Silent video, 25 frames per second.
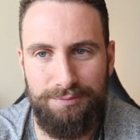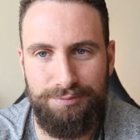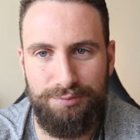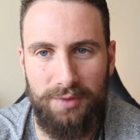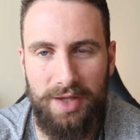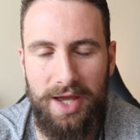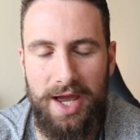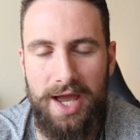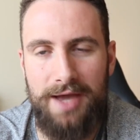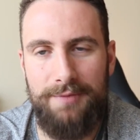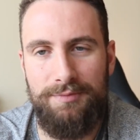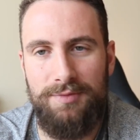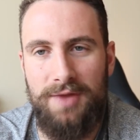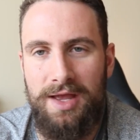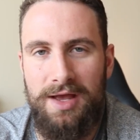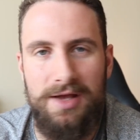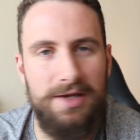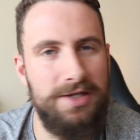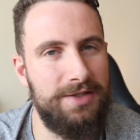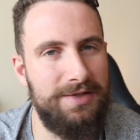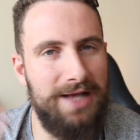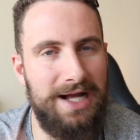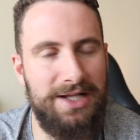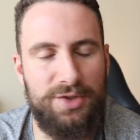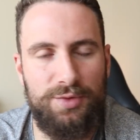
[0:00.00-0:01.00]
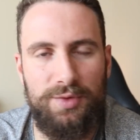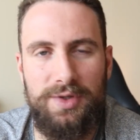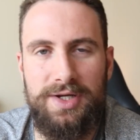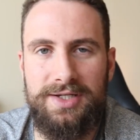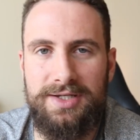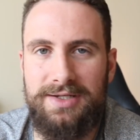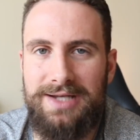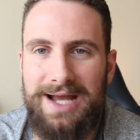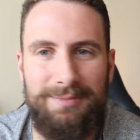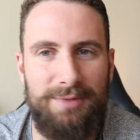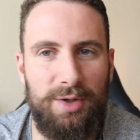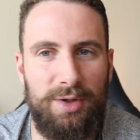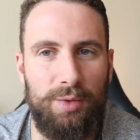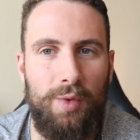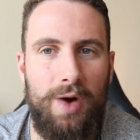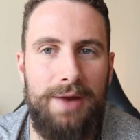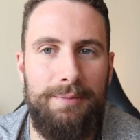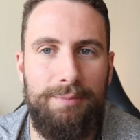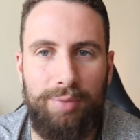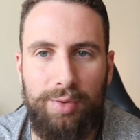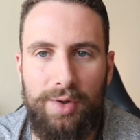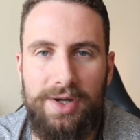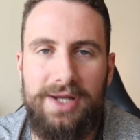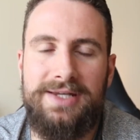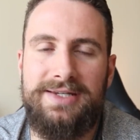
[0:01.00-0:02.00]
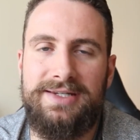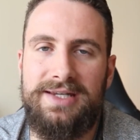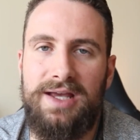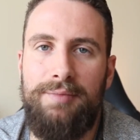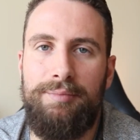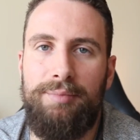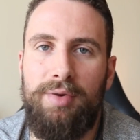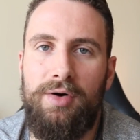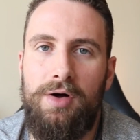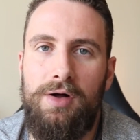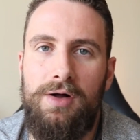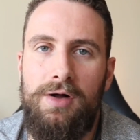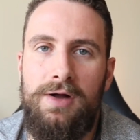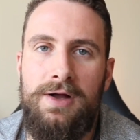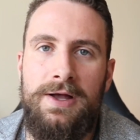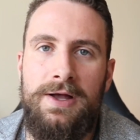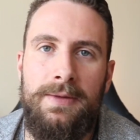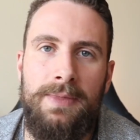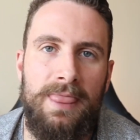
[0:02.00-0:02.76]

Okay, so that's reason number 1, pretty simple.